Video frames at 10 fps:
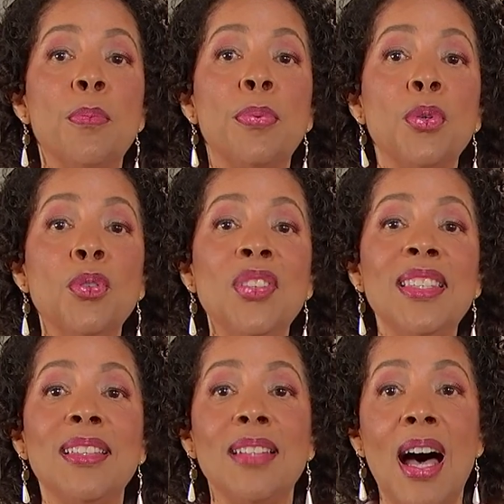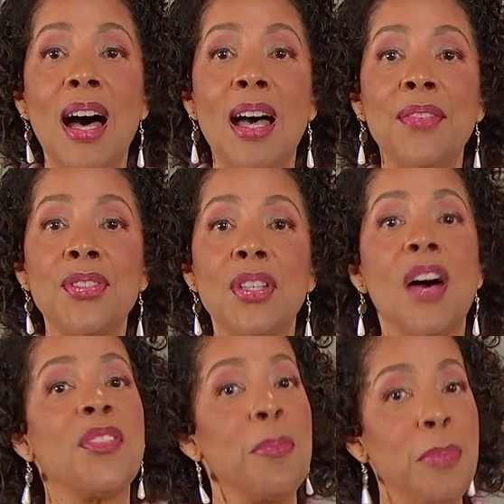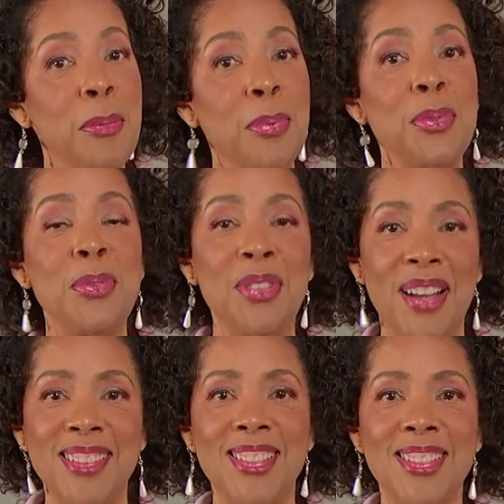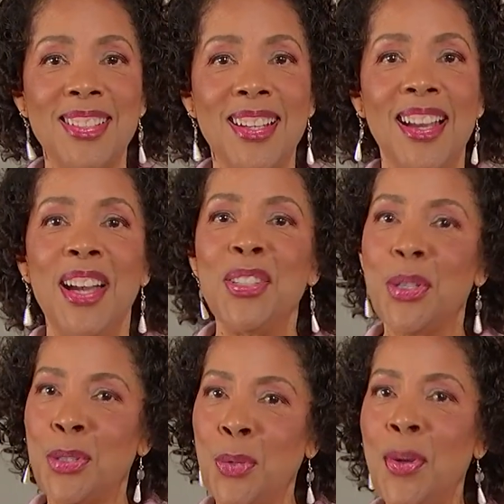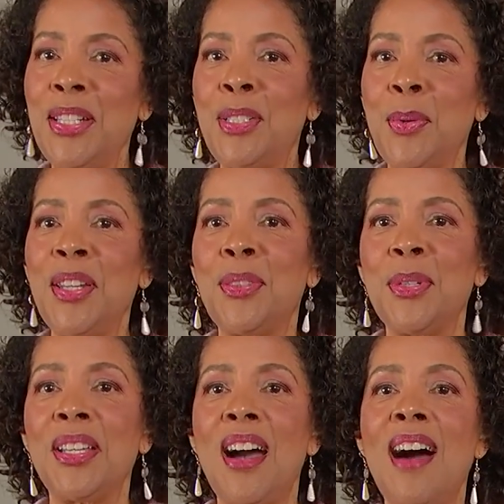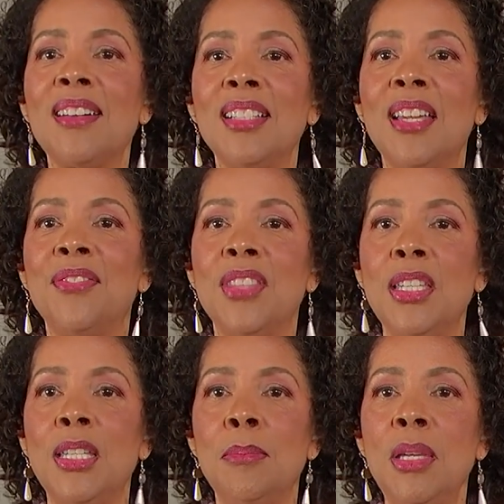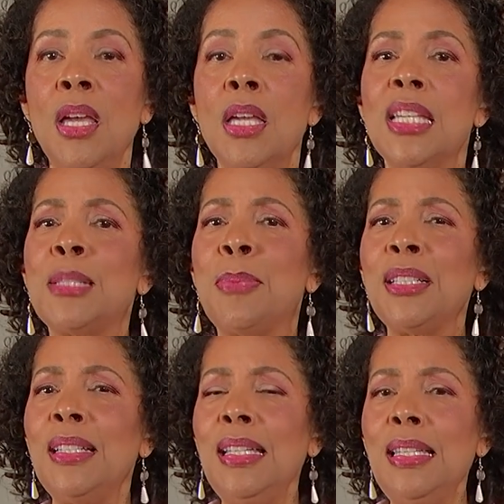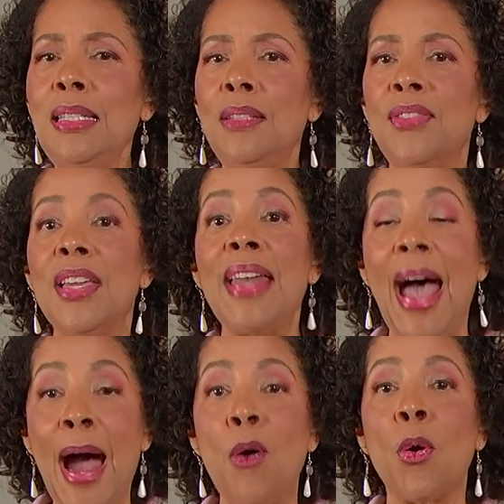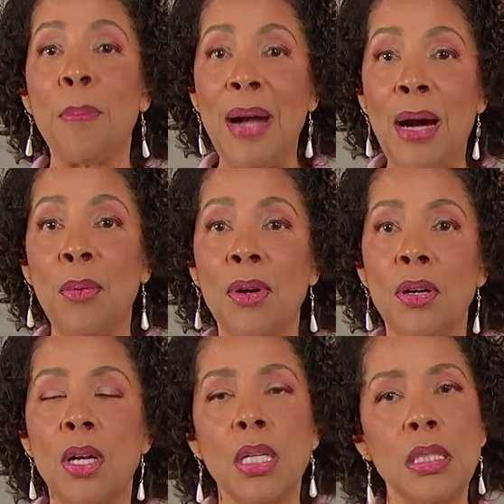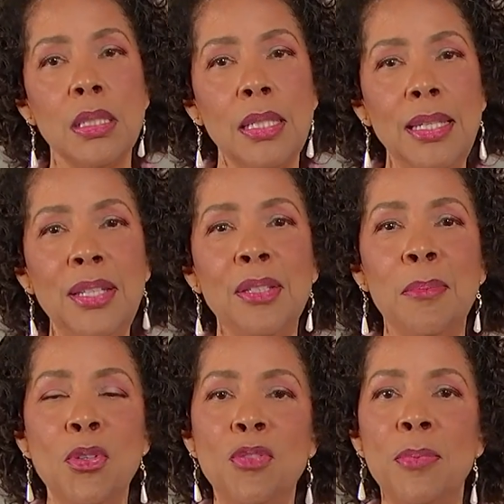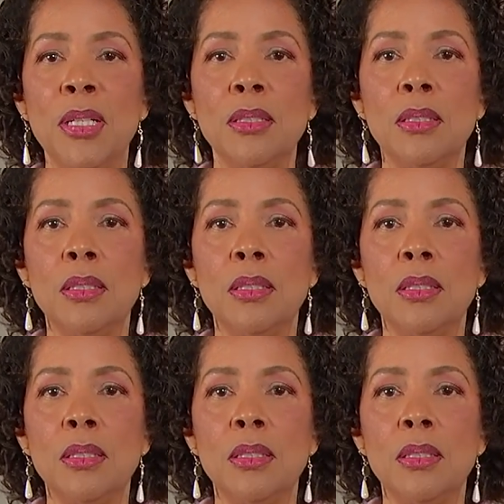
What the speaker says: improving the lives of the people you touch. Your 2023 conclave theme is Believe in Our Power, Leading the Movement.